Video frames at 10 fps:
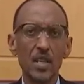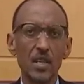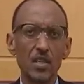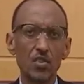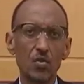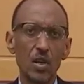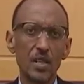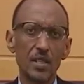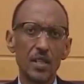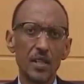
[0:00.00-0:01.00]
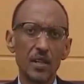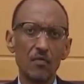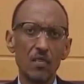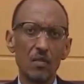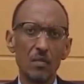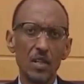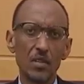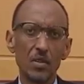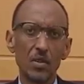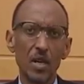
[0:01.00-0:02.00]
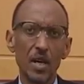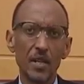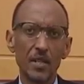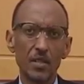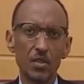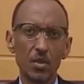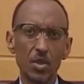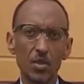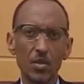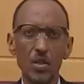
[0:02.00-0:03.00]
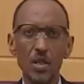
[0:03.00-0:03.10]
ensures that an environmental and social